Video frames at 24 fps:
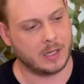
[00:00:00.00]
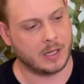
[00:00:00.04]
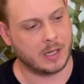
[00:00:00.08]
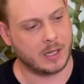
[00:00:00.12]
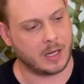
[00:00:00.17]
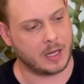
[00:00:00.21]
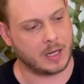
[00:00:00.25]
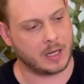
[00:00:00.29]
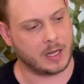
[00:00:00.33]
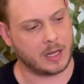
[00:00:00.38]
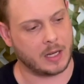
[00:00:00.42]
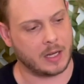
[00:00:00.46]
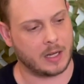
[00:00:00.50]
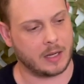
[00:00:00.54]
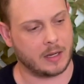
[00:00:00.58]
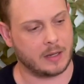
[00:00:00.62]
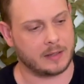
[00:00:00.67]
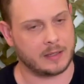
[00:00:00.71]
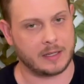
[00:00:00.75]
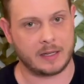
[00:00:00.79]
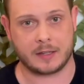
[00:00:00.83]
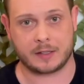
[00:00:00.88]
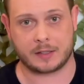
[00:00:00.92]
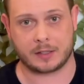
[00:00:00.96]

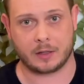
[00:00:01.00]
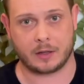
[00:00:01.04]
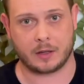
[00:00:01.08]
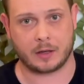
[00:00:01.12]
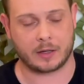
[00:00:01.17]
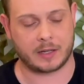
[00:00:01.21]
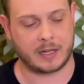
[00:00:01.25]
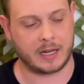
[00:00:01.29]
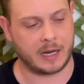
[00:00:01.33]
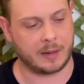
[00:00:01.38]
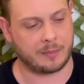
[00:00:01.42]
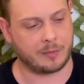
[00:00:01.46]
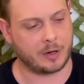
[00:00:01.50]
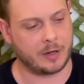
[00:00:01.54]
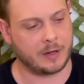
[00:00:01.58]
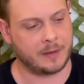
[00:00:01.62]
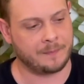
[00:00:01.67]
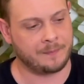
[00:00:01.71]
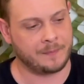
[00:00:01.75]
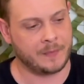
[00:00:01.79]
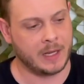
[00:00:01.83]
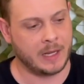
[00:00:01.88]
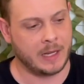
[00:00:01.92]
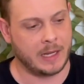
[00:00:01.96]
DSLR camera.
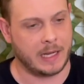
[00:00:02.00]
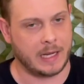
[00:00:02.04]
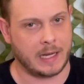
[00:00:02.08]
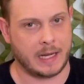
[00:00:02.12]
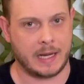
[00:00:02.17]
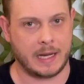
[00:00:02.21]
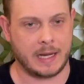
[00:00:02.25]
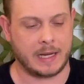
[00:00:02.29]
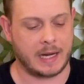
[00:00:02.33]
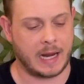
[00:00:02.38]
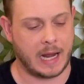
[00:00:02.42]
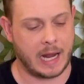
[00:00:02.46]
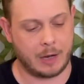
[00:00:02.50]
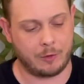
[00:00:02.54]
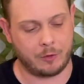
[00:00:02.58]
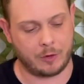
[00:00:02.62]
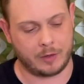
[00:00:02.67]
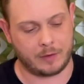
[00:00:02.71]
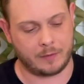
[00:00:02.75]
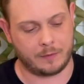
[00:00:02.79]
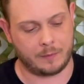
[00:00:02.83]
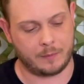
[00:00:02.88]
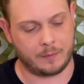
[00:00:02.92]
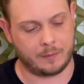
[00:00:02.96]
And I
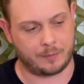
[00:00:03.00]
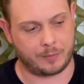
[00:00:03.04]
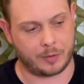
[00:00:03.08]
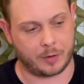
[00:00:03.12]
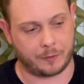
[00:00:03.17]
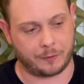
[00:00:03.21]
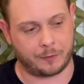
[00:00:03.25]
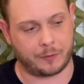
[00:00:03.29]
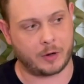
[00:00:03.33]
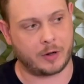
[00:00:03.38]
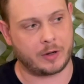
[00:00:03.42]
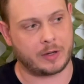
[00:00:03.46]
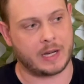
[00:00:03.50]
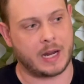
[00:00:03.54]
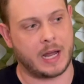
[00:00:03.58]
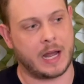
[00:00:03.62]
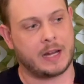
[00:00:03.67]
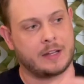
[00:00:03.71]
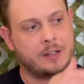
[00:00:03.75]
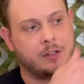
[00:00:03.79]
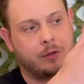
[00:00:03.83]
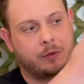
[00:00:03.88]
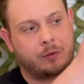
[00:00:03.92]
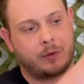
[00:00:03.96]
would prefer
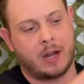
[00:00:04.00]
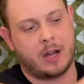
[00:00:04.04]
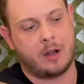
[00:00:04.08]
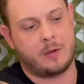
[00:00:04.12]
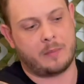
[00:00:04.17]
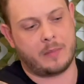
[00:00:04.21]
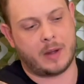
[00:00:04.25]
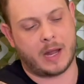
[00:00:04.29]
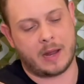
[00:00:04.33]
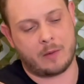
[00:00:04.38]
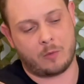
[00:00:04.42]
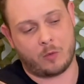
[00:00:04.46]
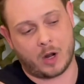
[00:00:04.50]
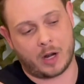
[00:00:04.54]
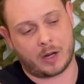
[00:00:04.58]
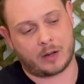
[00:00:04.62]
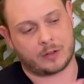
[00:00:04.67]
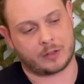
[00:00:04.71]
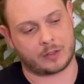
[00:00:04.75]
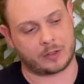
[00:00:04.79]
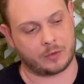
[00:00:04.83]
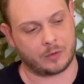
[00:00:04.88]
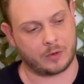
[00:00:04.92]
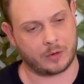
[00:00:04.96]
not to route my
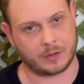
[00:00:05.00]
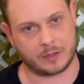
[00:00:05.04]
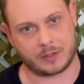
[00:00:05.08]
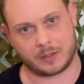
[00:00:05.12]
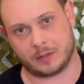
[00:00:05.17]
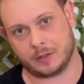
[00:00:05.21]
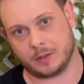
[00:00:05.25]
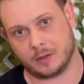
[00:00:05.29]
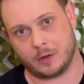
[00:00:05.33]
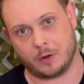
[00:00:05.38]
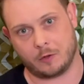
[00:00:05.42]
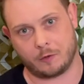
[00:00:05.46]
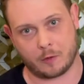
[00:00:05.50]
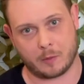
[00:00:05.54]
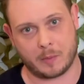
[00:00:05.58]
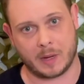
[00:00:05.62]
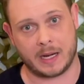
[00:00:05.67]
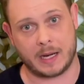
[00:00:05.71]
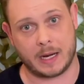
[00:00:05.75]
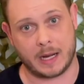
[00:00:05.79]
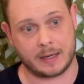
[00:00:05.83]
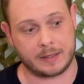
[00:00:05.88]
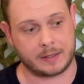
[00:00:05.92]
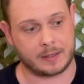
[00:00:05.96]
water source over my
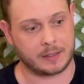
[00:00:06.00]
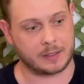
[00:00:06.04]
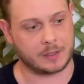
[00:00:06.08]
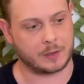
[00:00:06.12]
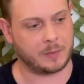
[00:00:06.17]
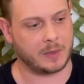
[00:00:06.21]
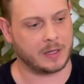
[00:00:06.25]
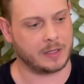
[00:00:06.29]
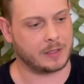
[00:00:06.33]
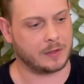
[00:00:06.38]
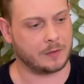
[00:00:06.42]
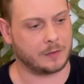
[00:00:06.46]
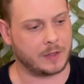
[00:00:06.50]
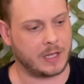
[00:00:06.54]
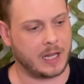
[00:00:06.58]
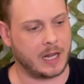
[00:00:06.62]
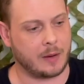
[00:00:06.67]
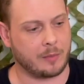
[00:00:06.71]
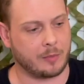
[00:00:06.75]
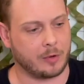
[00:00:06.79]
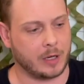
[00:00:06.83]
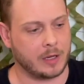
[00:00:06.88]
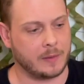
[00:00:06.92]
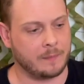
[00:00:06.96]
nice expensive
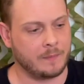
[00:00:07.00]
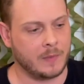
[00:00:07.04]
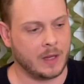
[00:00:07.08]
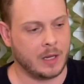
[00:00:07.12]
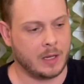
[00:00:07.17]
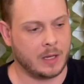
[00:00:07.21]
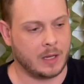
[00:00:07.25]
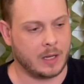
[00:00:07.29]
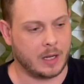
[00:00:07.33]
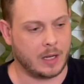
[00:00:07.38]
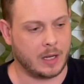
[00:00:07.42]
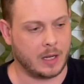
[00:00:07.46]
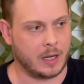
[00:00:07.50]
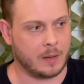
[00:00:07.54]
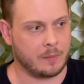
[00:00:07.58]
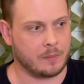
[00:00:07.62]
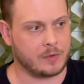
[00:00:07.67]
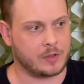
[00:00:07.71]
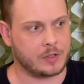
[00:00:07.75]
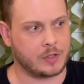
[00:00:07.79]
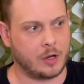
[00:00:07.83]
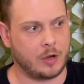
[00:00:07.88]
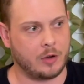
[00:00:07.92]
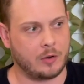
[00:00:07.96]
camera.
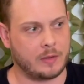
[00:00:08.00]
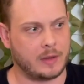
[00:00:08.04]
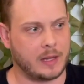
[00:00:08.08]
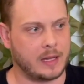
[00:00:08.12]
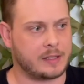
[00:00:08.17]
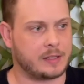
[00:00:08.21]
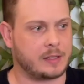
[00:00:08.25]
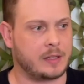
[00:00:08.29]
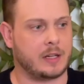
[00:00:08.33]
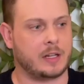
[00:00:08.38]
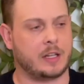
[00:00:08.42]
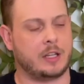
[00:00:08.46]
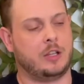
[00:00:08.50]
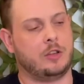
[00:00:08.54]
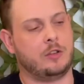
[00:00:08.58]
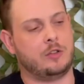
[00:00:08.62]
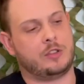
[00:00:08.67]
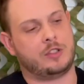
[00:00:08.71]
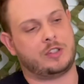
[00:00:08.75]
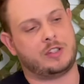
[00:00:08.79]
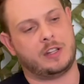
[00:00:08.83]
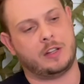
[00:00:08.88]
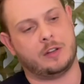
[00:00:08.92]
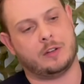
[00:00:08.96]
So that's not a
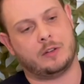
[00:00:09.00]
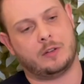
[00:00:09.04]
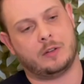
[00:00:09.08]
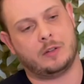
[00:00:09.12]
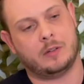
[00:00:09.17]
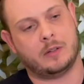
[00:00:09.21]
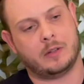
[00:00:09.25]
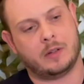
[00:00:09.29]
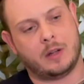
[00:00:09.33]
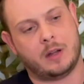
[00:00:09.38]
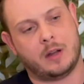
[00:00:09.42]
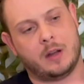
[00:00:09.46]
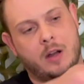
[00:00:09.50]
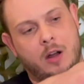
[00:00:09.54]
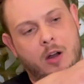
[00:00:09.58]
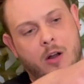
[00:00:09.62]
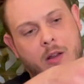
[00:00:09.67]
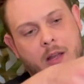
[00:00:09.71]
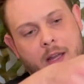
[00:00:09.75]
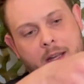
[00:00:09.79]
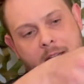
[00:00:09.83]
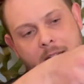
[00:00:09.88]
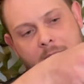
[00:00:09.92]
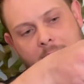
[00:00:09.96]
huge deal.
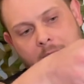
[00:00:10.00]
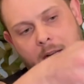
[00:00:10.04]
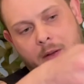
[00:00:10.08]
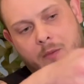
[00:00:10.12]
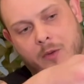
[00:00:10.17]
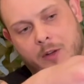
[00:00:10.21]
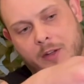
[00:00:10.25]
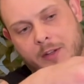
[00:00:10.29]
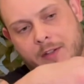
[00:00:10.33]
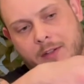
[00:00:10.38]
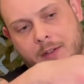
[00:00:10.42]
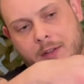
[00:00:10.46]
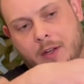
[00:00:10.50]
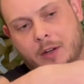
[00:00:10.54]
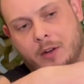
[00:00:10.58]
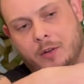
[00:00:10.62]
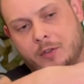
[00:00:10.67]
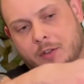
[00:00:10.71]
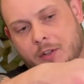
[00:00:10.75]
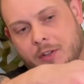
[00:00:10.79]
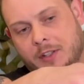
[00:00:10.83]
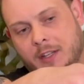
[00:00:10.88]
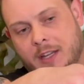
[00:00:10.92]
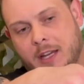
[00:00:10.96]
All I did was, you know,
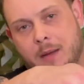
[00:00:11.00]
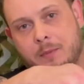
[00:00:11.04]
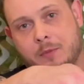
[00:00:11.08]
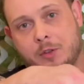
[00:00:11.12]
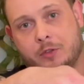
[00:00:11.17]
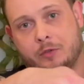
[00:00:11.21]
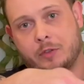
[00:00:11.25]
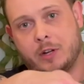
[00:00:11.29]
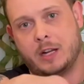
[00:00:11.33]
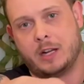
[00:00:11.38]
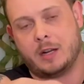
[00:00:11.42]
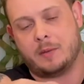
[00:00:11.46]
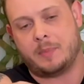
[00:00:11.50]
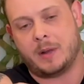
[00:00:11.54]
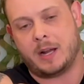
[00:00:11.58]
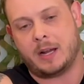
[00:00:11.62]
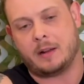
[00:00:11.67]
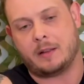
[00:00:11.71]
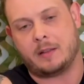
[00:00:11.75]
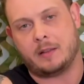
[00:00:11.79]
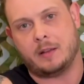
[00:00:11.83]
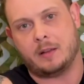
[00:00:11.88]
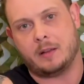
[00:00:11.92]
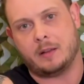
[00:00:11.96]
just came straight up out
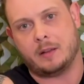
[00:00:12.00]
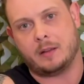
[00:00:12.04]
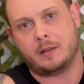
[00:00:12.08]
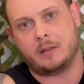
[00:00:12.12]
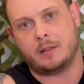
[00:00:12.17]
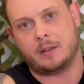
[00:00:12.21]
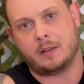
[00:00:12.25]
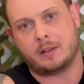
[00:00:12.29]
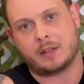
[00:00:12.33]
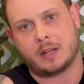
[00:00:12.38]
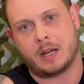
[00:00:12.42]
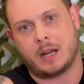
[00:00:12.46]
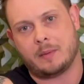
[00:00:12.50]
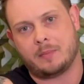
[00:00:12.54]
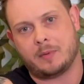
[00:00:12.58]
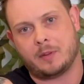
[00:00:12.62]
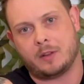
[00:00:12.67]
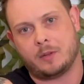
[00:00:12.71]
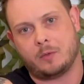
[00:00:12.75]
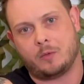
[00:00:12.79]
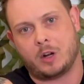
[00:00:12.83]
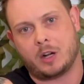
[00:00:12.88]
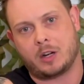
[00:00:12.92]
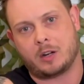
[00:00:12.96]
of the top of
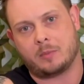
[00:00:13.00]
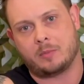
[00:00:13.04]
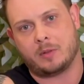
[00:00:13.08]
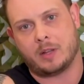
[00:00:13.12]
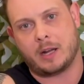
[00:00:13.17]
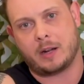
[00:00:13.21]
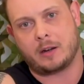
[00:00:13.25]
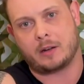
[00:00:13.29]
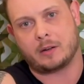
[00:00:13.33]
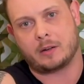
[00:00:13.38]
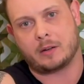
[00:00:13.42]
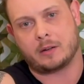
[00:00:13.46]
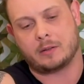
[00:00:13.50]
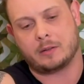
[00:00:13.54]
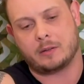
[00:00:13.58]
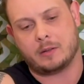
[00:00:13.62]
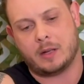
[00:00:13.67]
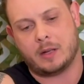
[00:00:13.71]
the water bladder